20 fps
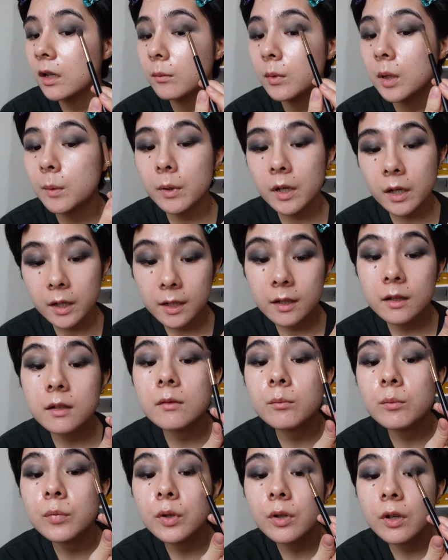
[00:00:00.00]
Maybe I
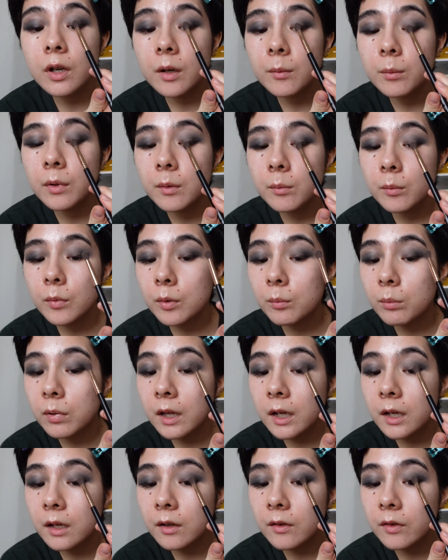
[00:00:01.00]
can put a bit more
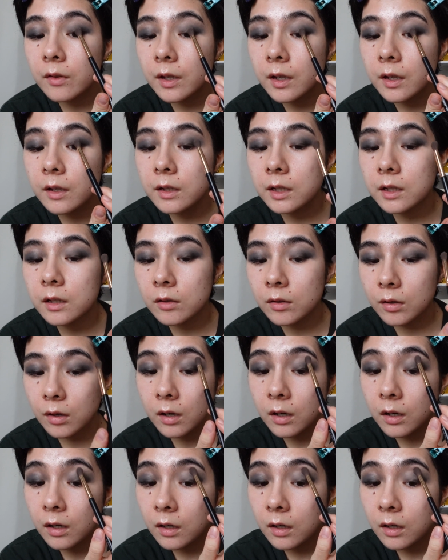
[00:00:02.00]
black on that here.